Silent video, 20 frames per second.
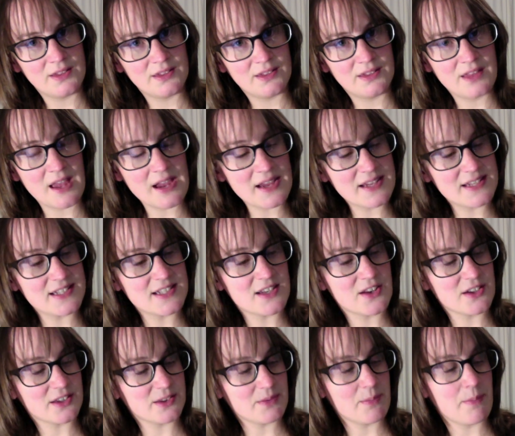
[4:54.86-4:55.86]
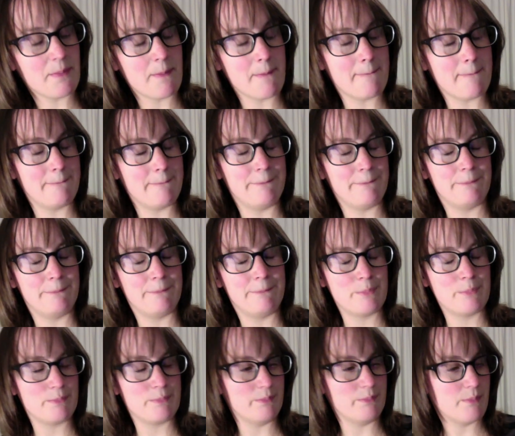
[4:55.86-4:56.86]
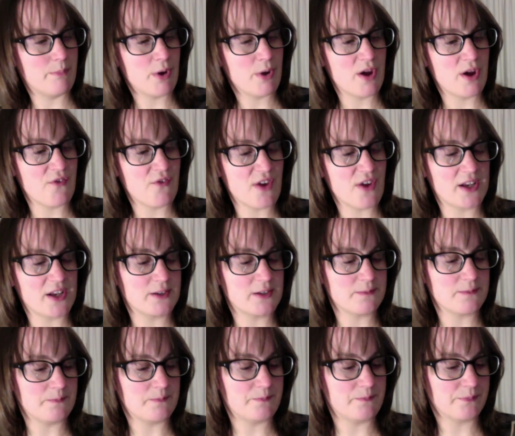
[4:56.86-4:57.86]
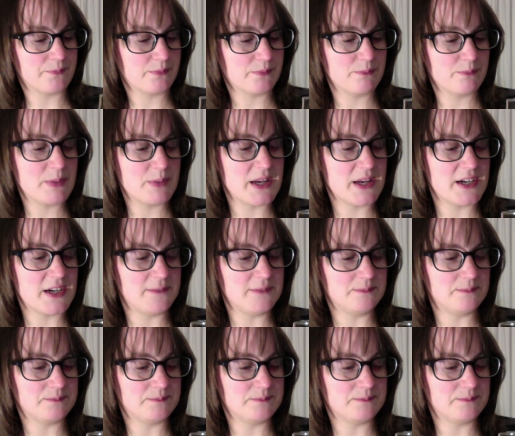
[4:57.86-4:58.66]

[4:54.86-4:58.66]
that is like the perfect beer.